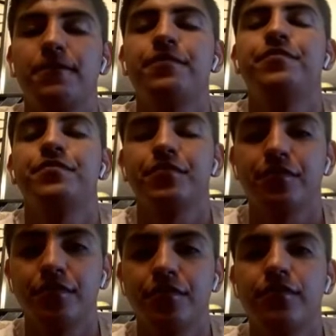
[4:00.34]

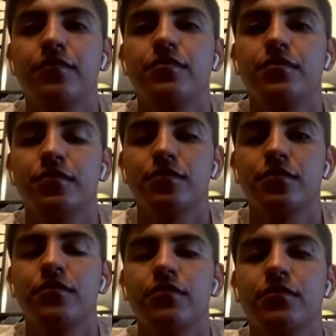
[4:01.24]

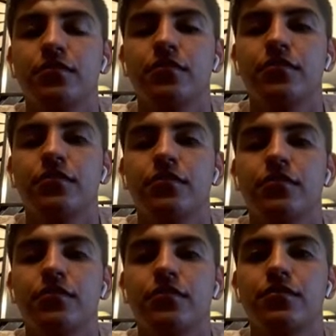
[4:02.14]

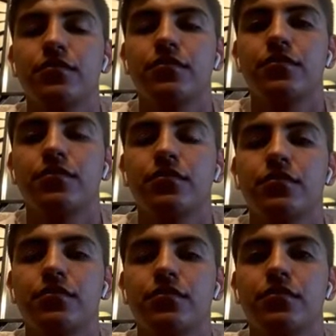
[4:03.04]

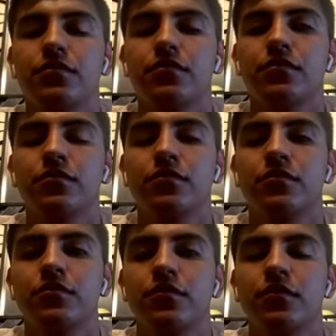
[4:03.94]

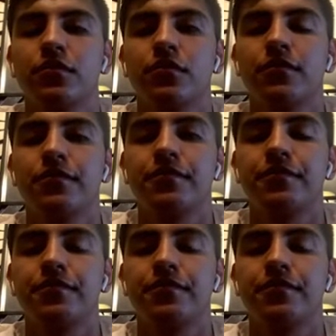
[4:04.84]
(silent)